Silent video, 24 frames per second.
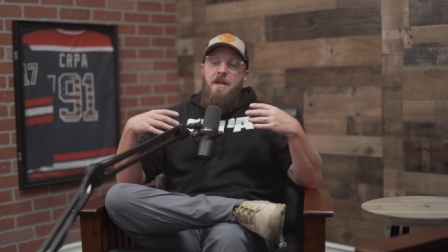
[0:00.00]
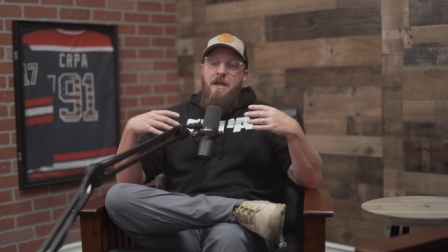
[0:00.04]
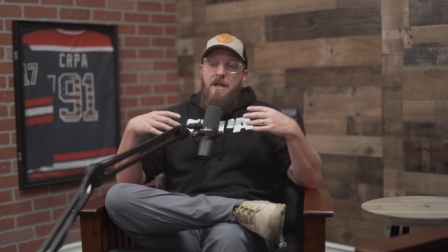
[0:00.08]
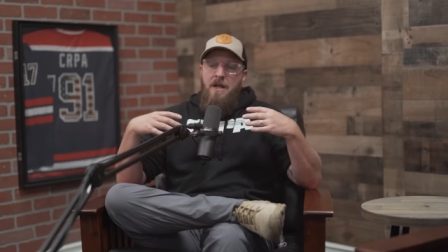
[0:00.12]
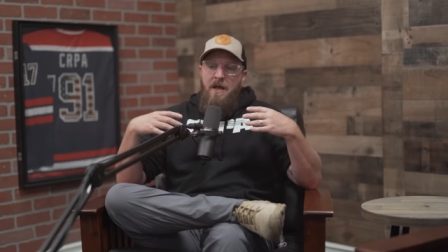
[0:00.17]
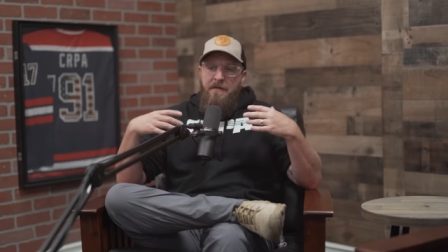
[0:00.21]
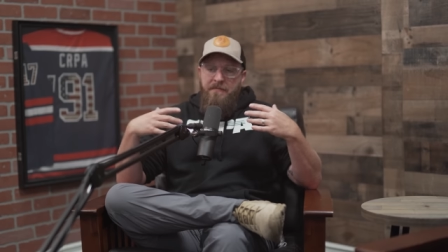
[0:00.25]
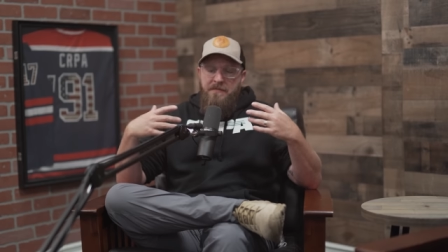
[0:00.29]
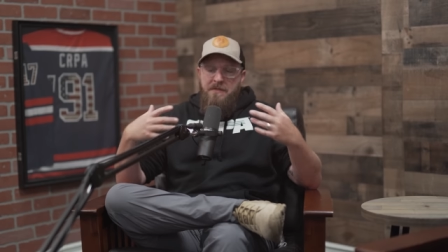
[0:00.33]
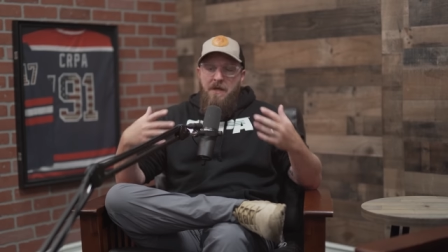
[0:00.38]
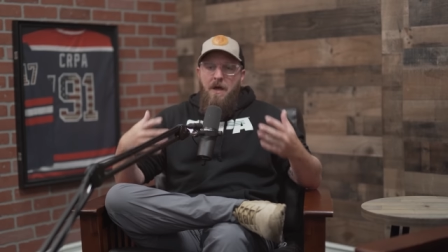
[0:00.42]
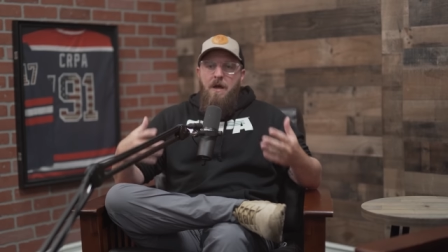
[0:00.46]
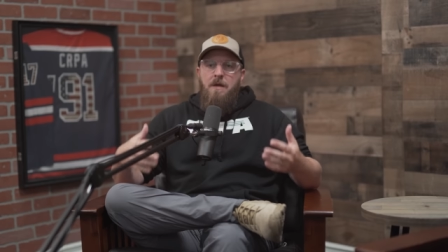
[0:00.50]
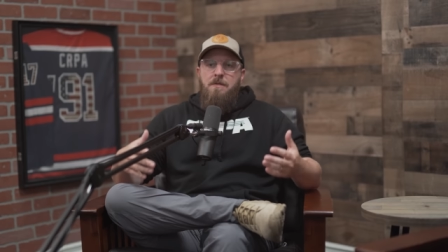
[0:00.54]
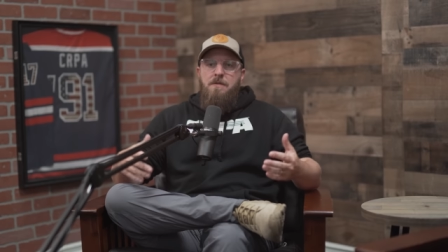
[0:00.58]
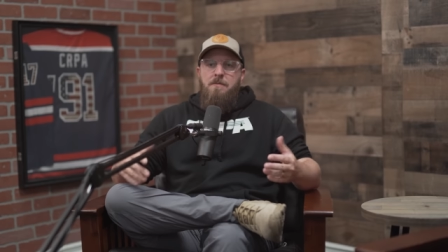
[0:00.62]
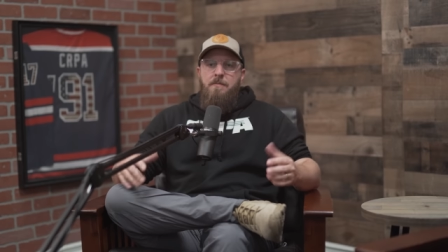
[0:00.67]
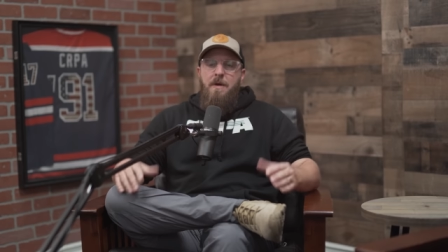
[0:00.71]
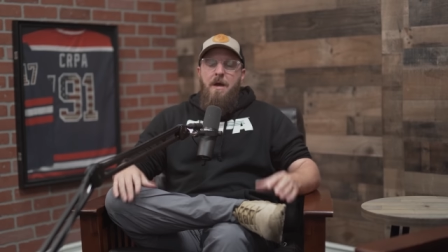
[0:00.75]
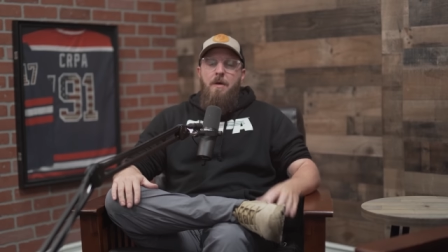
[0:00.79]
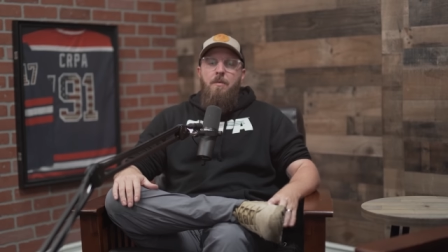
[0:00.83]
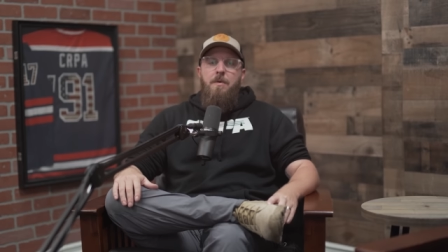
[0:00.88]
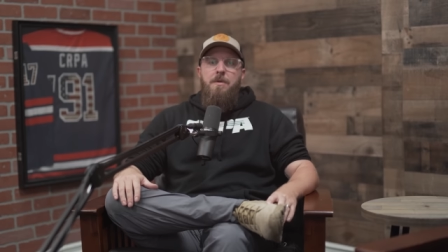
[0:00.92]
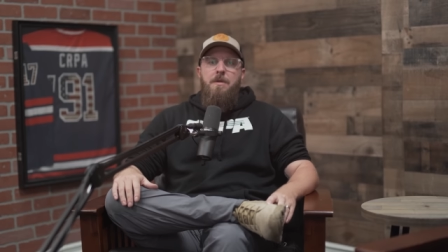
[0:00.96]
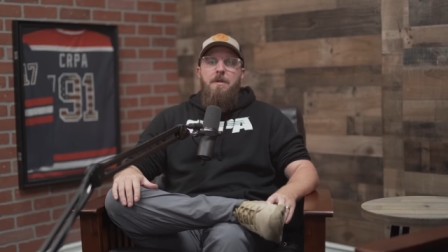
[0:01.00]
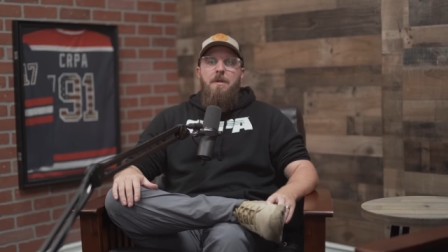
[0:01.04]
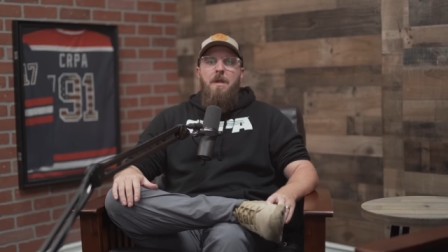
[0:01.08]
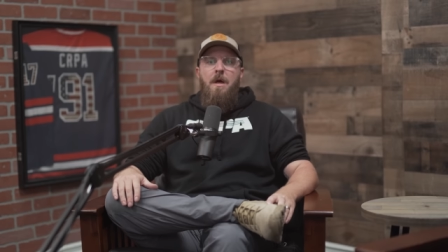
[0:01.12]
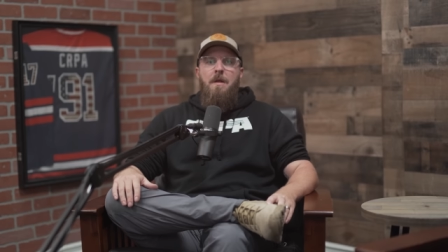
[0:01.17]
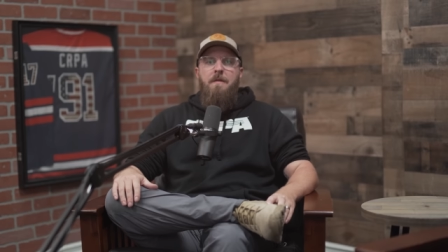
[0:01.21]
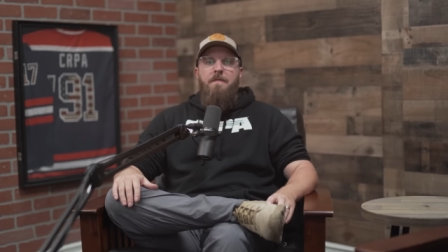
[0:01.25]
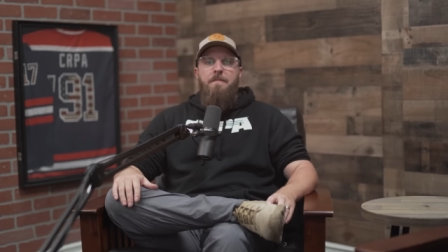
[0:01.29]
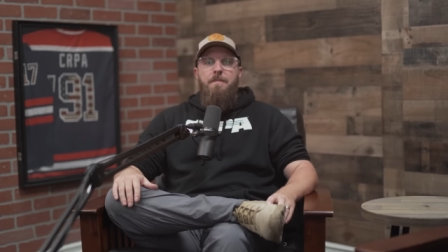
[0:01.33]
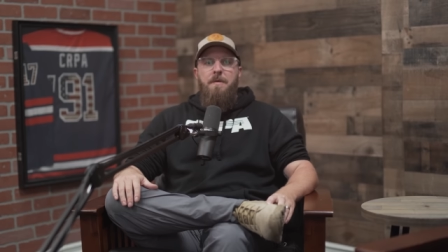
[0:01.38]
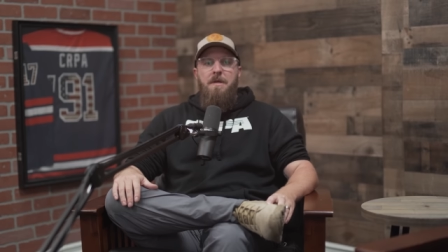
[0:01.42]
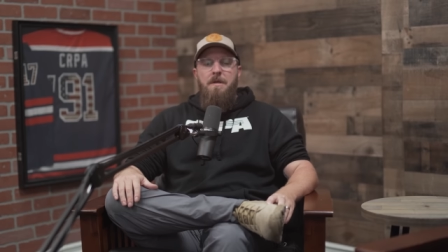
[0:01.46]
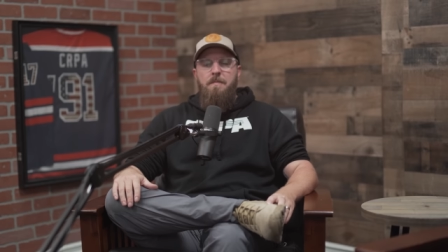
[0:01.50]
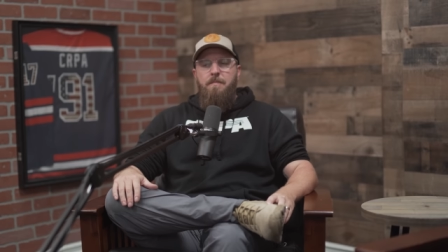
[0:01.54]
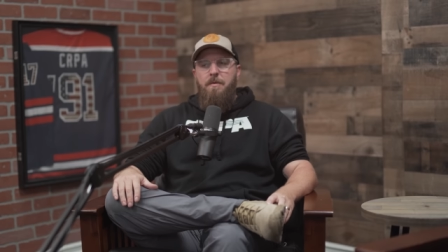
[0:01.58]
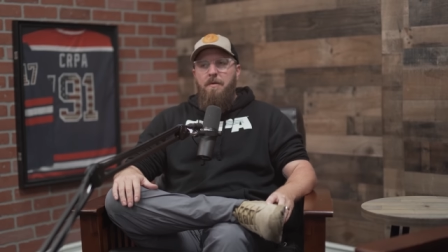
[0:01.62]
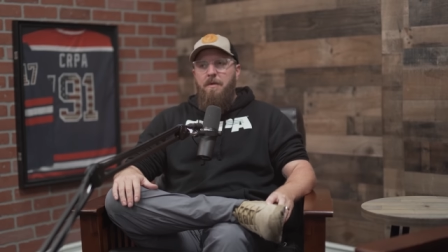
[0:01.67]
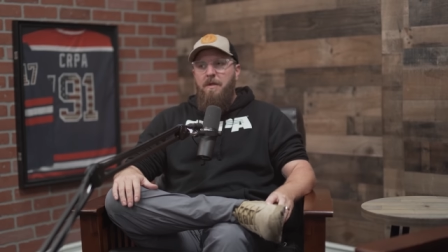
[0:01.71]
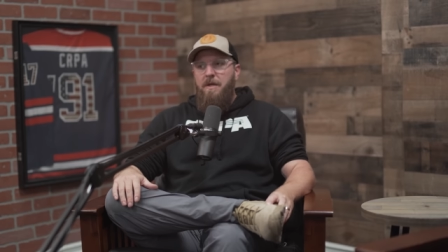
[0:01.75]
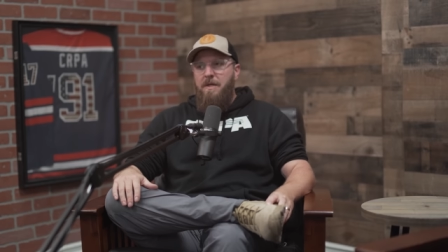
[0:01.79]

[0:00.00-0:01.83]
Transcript: and I've talked about with a lot of people